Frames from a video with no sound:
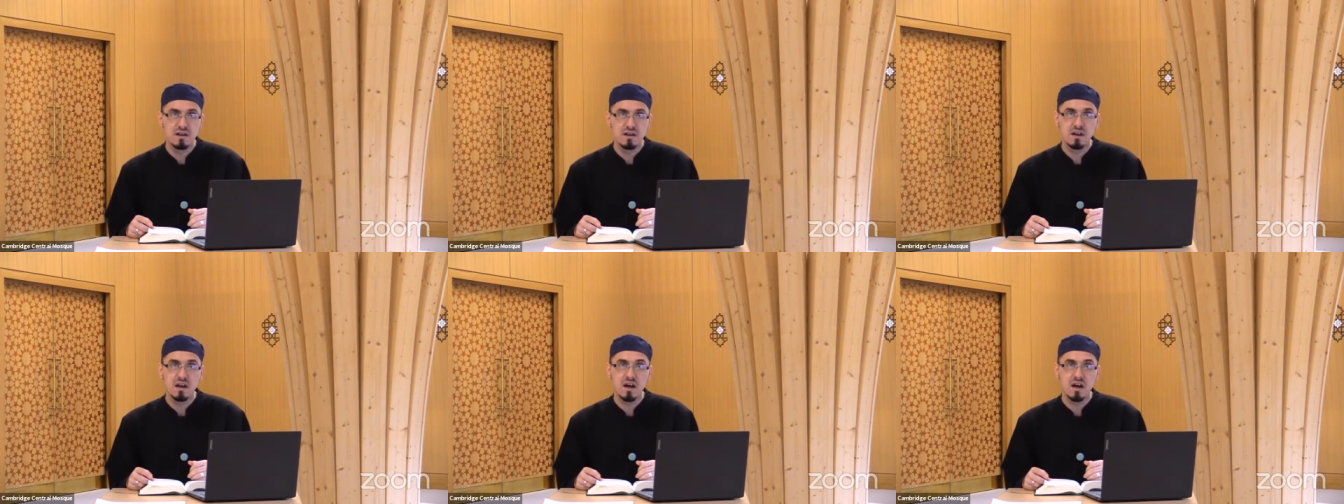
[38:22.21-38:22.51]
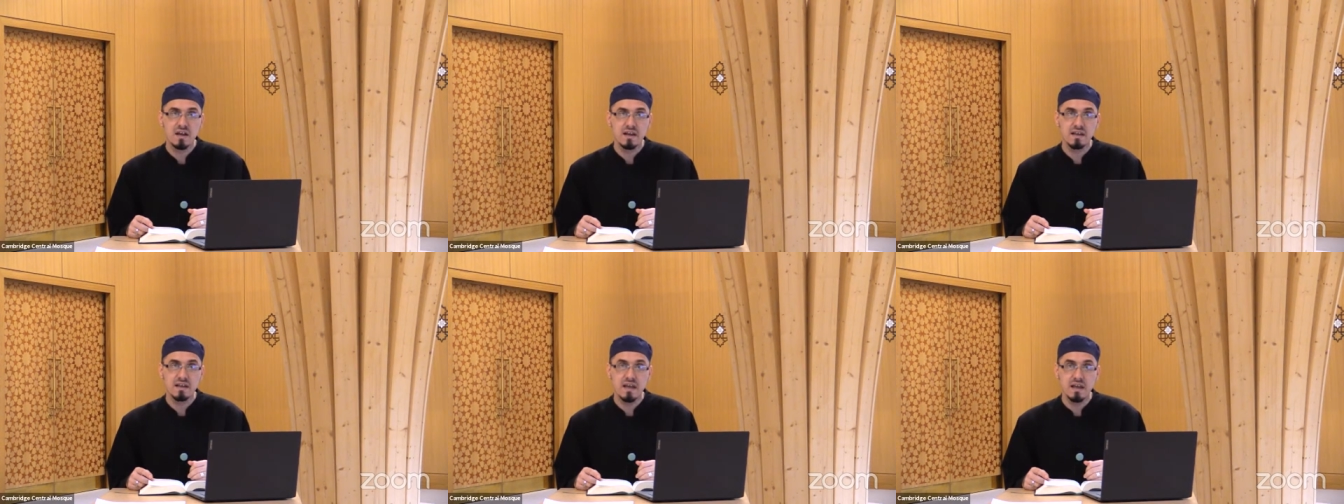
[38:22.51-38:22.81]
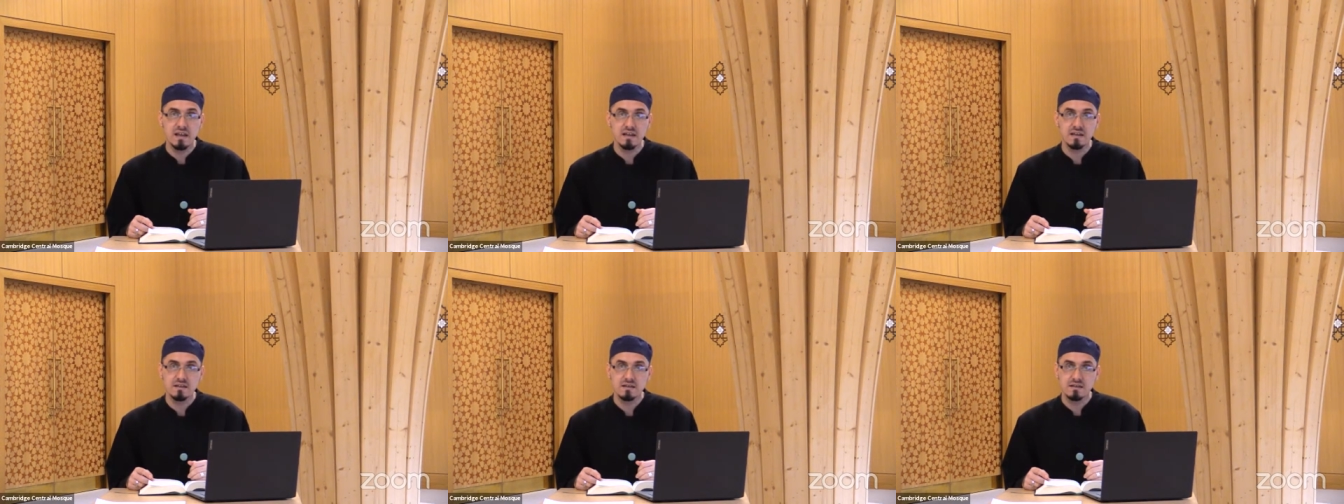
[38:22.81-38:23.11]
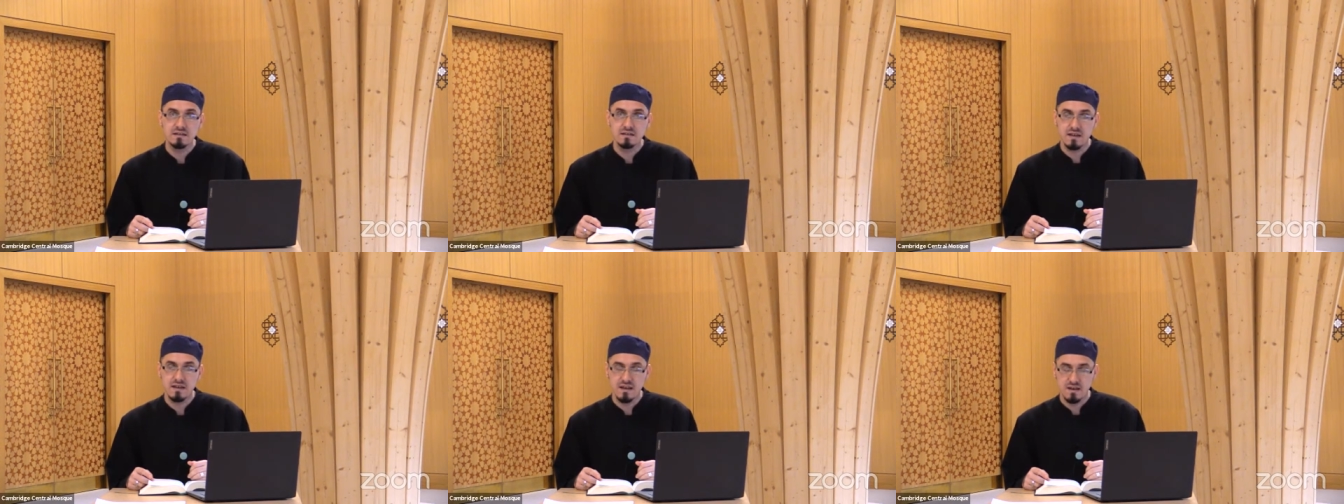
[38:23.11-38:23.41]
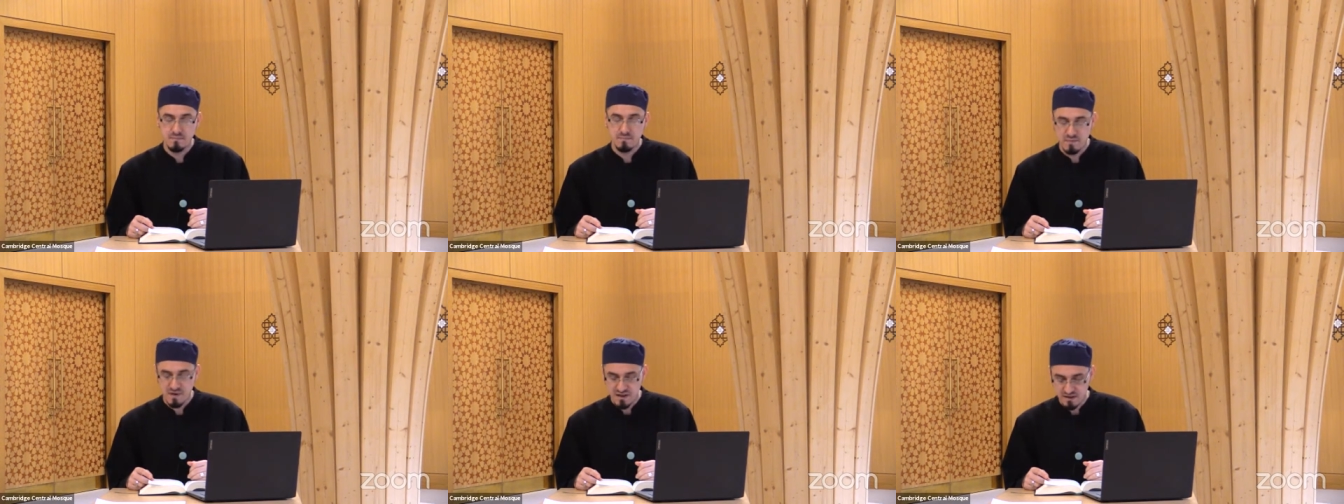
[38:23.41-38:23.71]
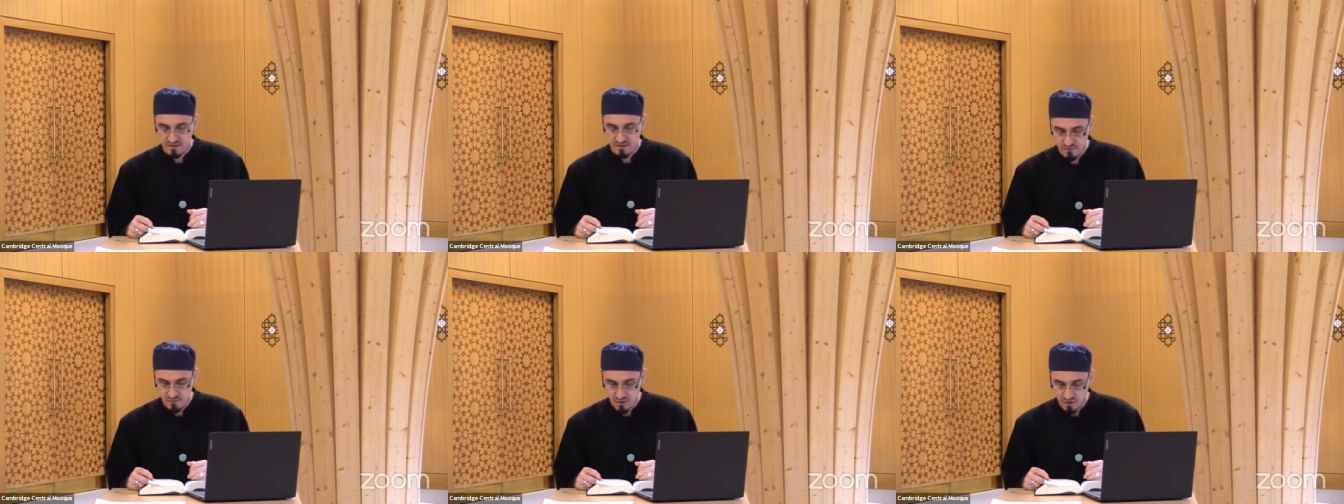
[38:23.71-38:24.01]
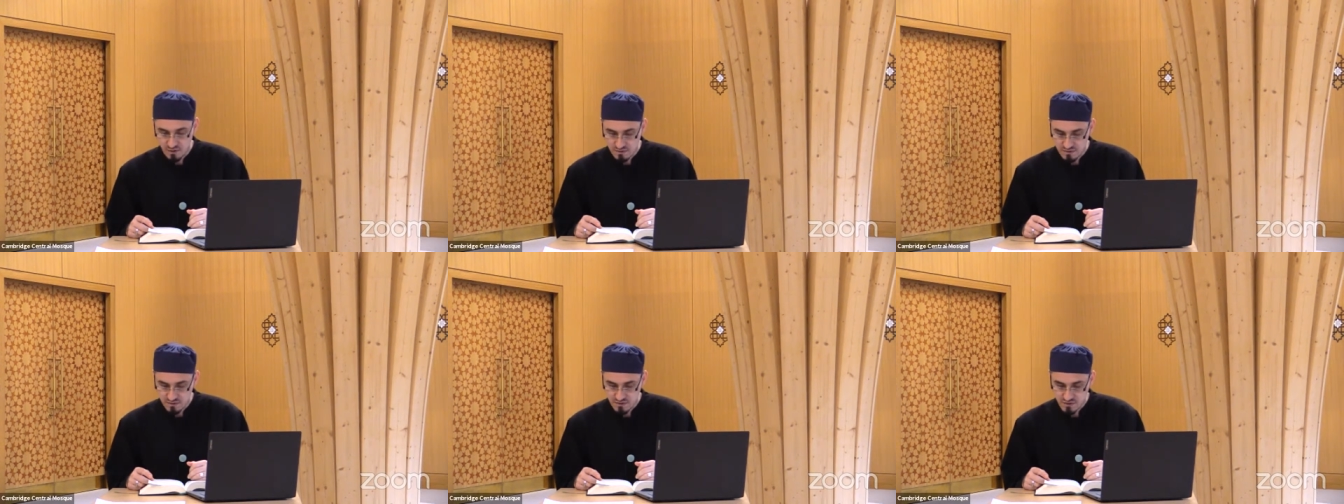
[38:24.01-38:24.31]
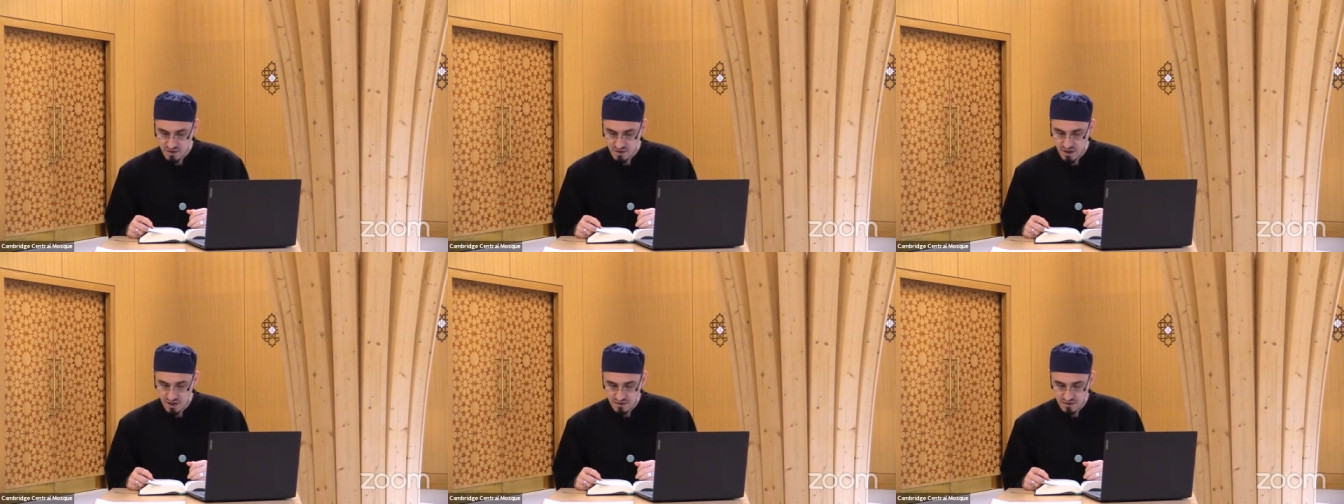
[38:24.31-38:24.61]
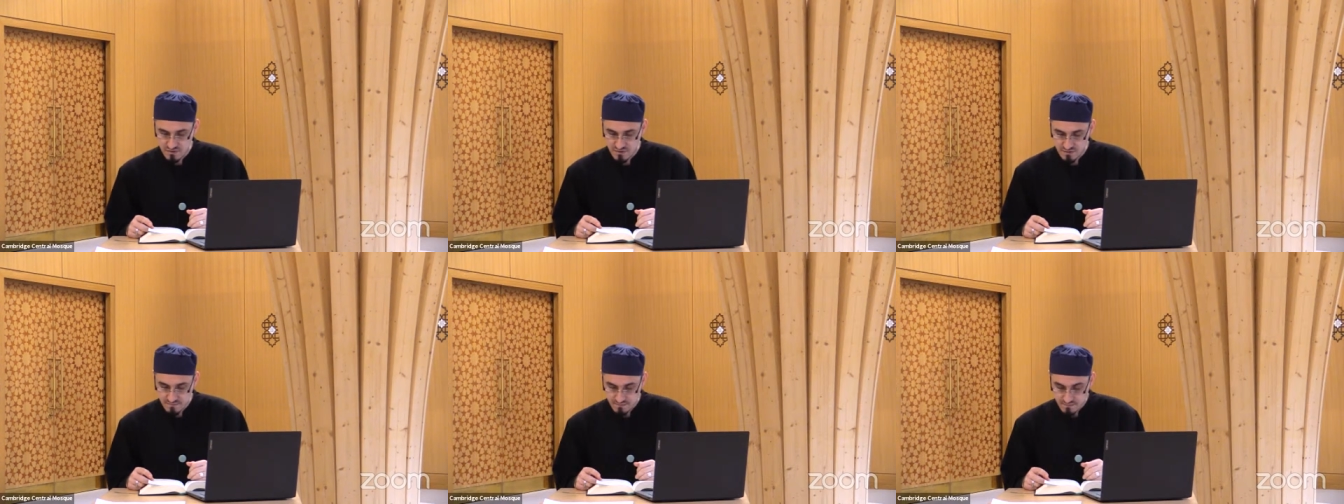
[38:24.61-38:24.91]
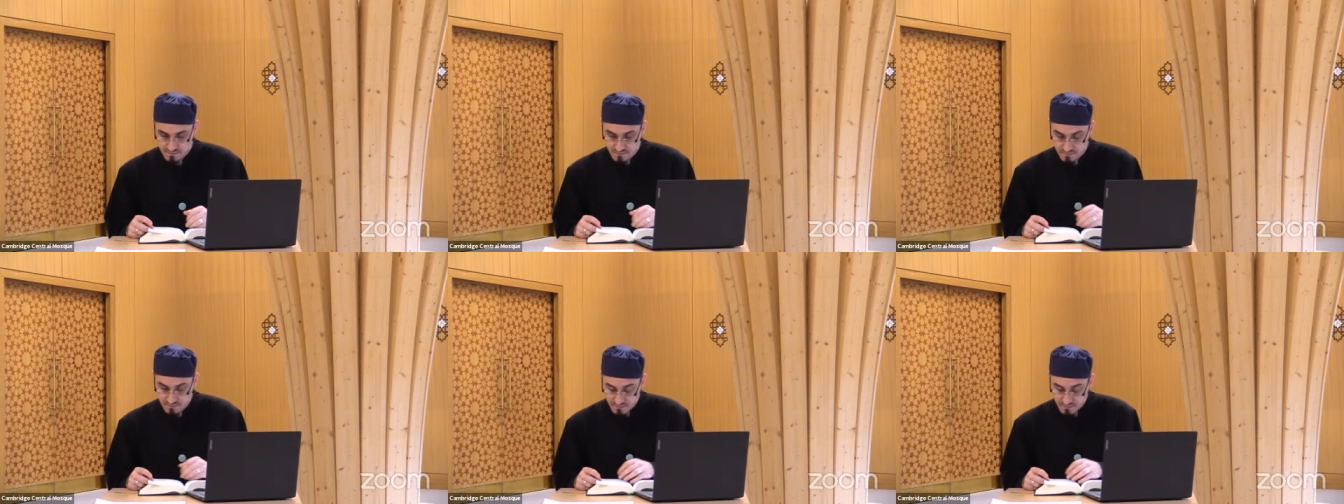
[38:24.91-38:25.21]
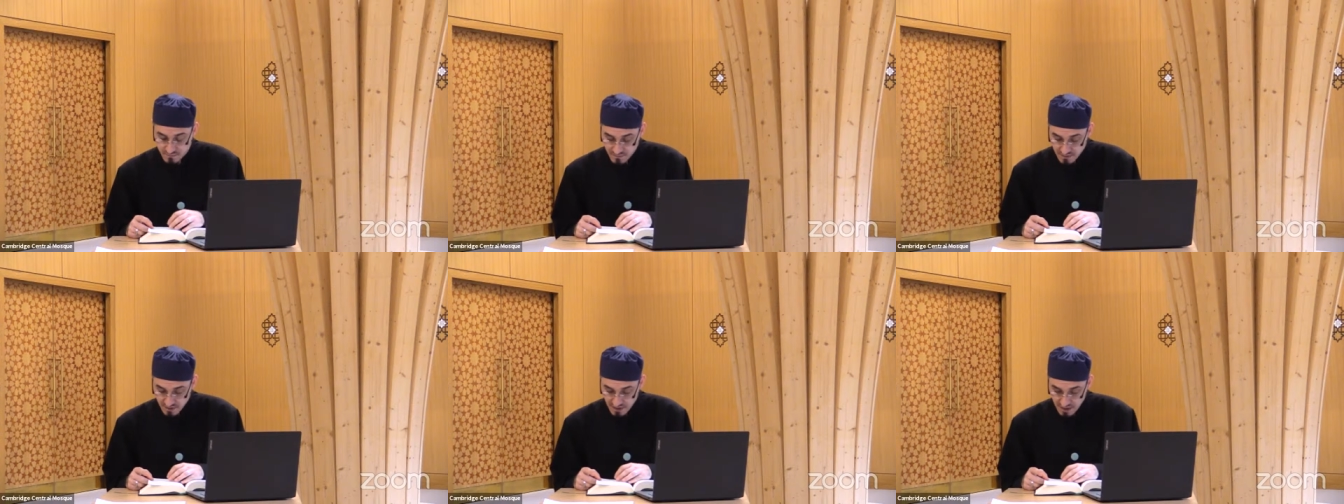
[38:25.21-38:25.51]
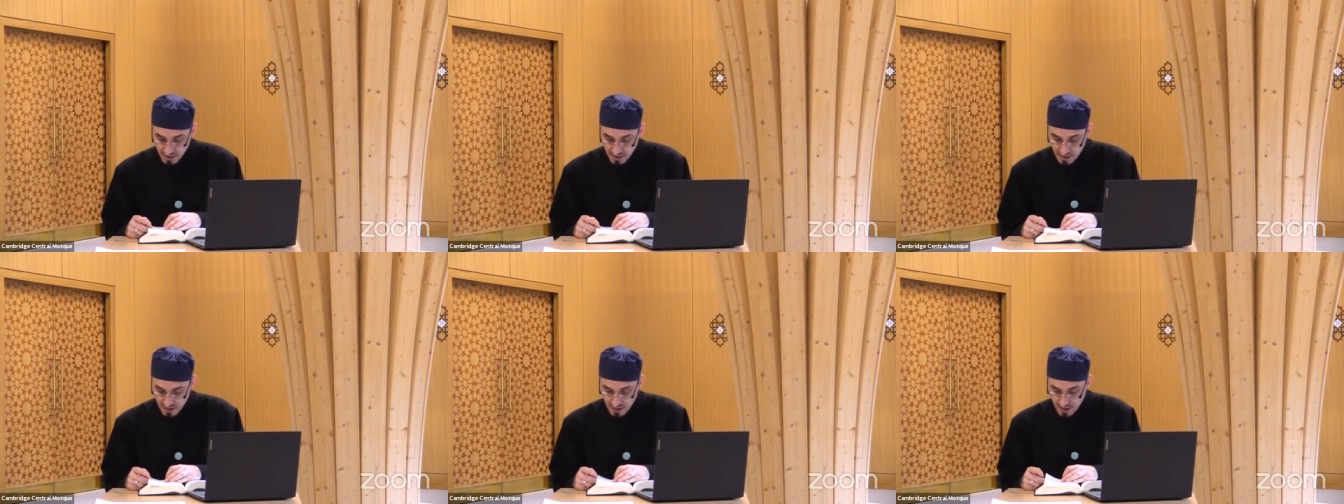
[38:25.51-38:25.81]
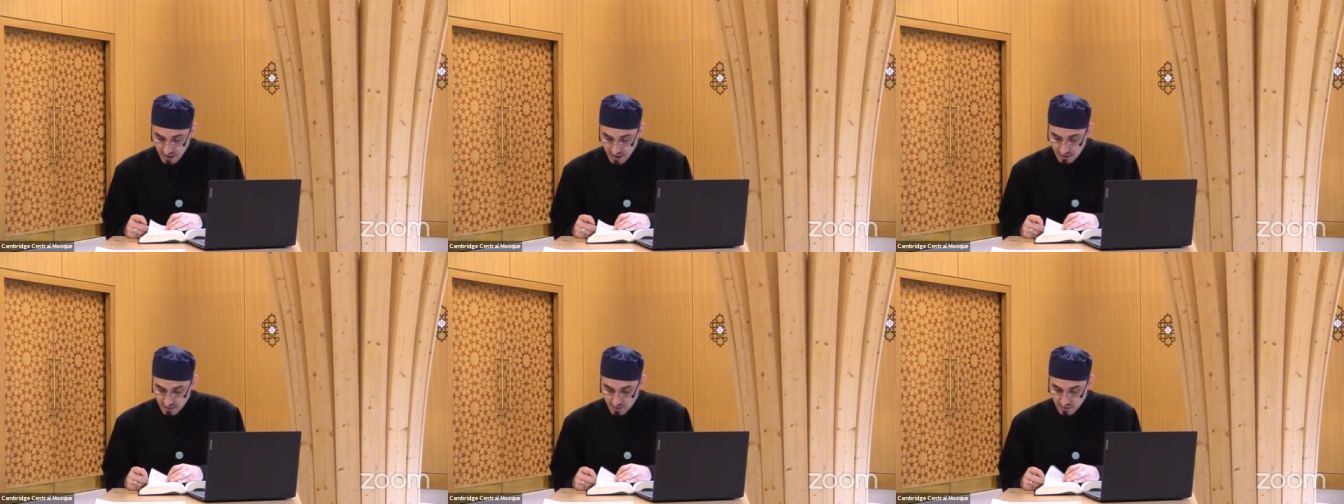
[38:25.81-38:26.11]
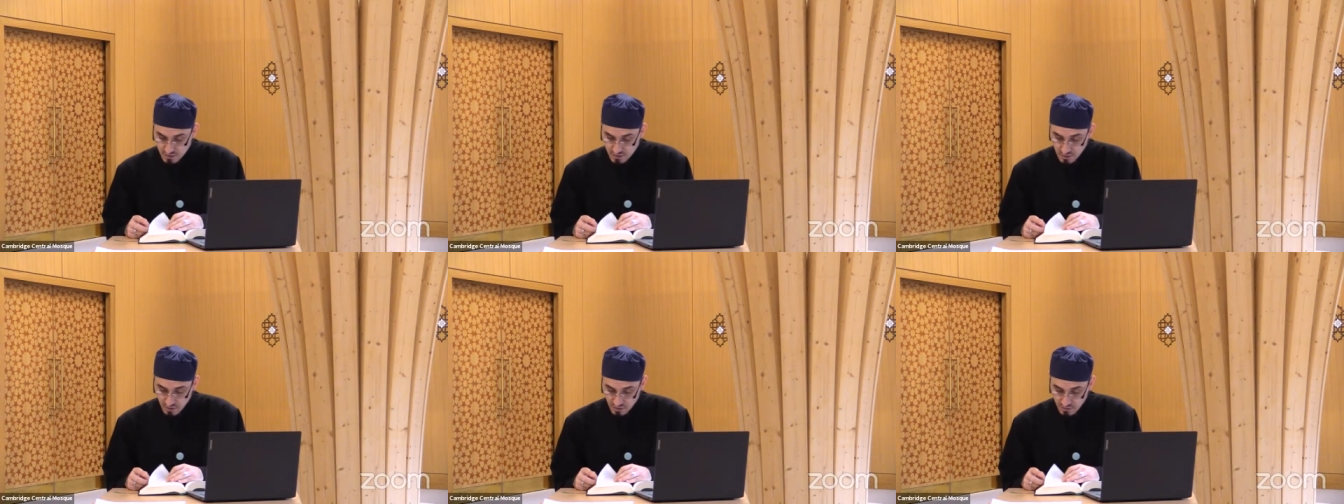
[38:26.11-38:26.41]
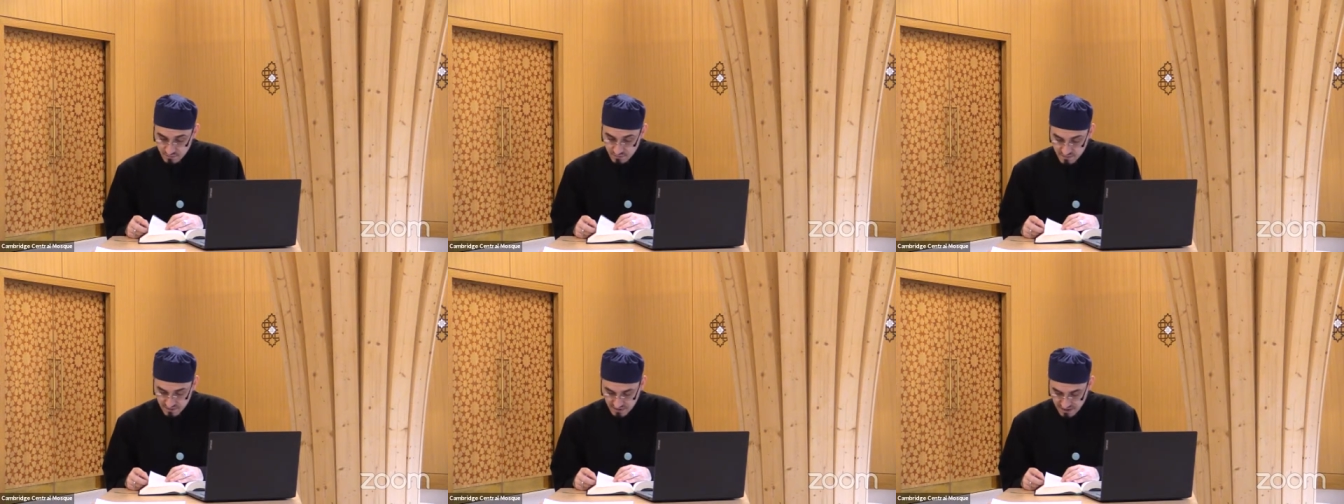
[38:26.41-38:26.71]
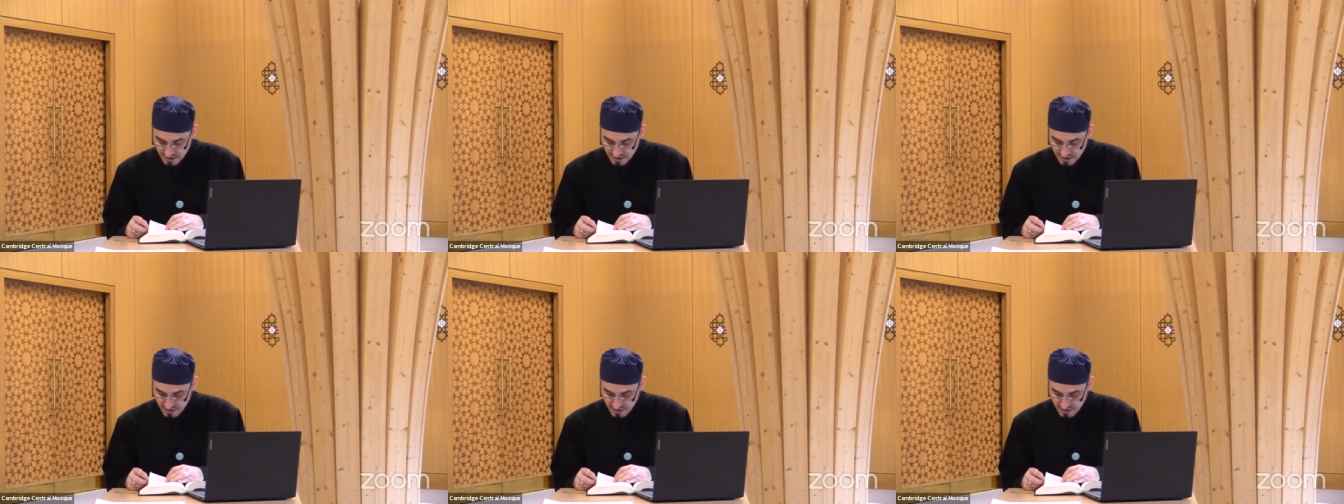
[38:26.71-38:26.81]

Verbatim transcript: lie again yeah bring a false charge so